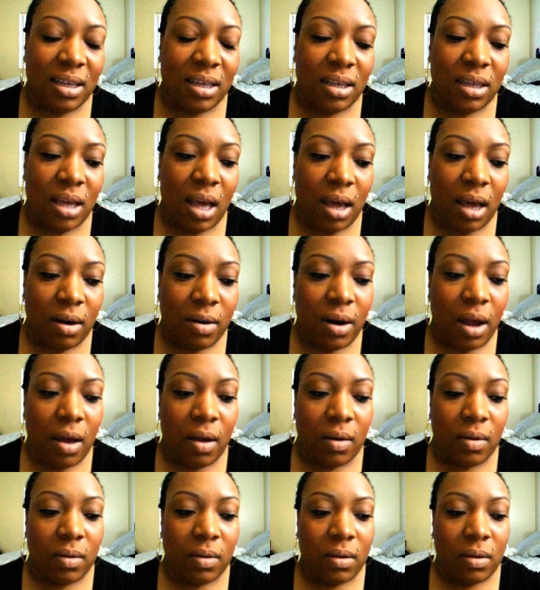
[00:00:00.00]
don't
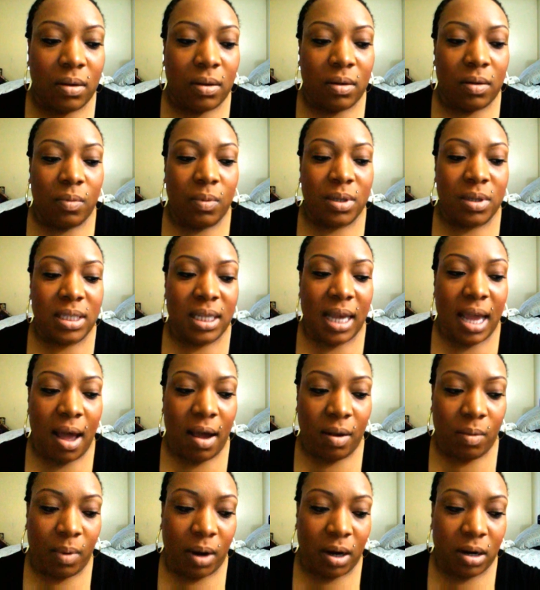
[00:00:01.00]
know. We'll see
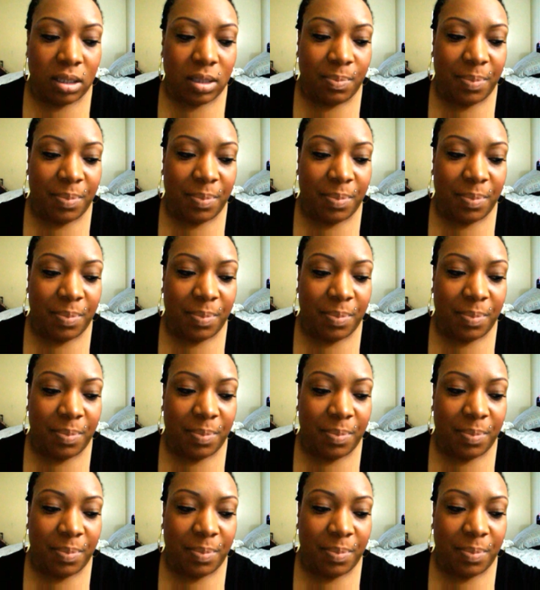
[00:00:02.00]
how it works.